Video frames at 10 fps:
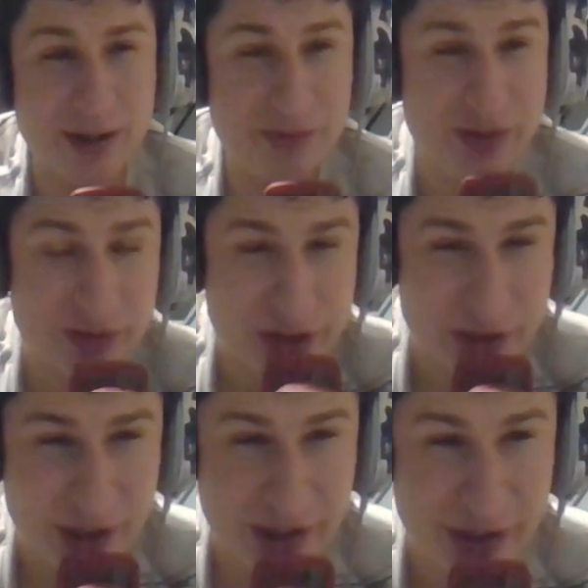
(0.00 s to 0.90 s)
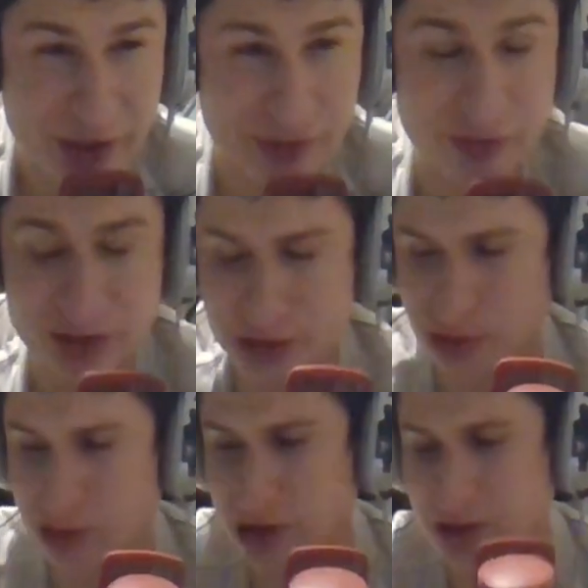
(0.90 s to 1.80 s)
I've never tried the official,
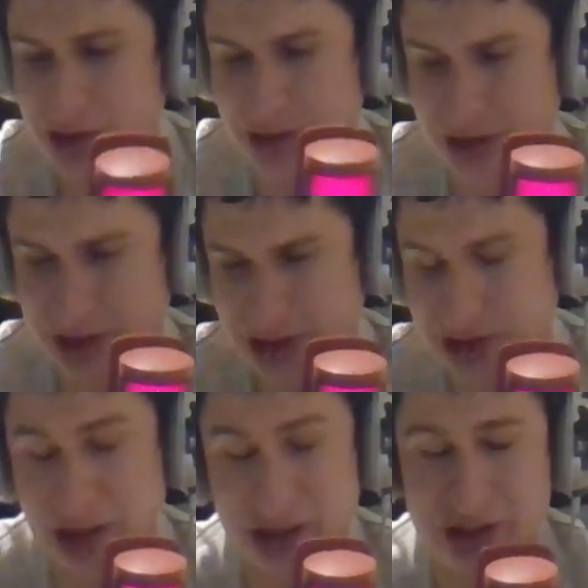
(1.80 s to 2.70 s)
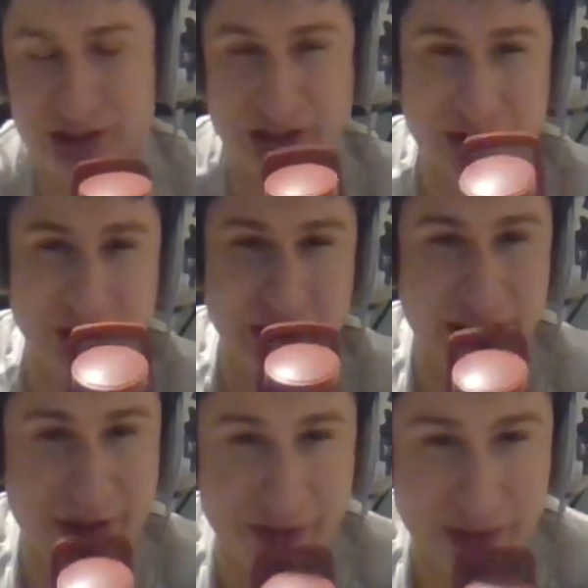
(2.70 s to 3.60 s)
like, uh, sauce that they
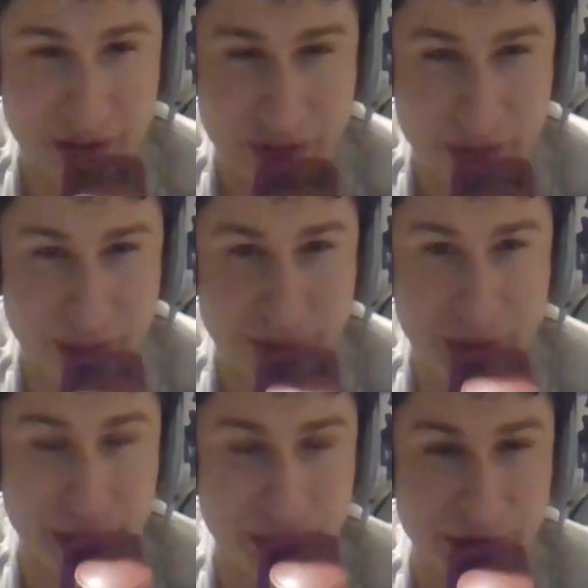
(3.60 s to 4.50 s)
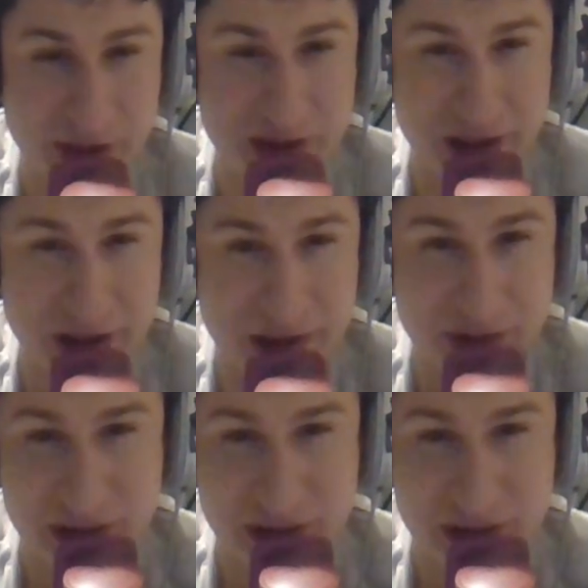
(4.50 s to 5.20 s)
have for birria tacos,